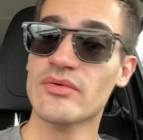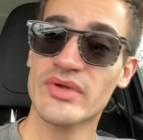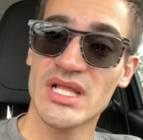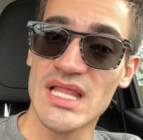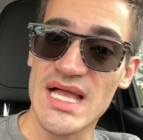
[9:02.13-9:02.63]

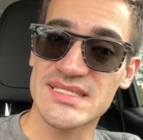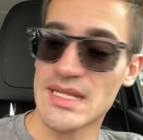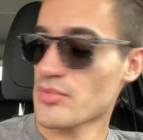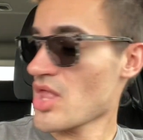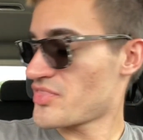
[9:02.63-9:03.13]
realized I
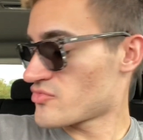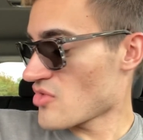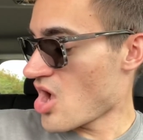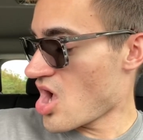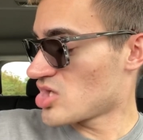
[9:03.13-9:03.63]
brought the
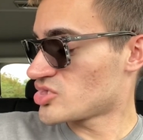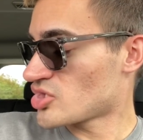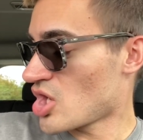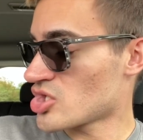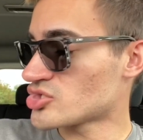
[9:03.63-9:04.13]
wrong
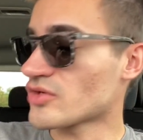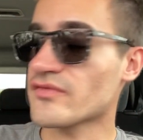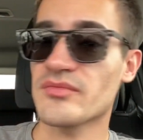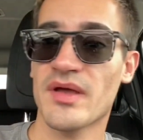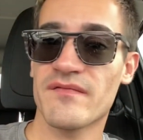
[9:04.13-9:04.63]
charger
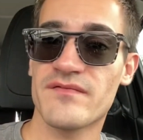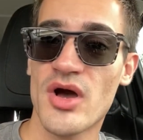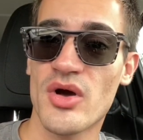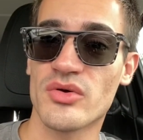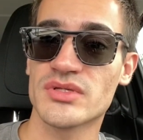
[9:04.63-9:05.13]
for my
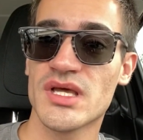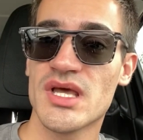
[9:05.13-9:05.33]
phone.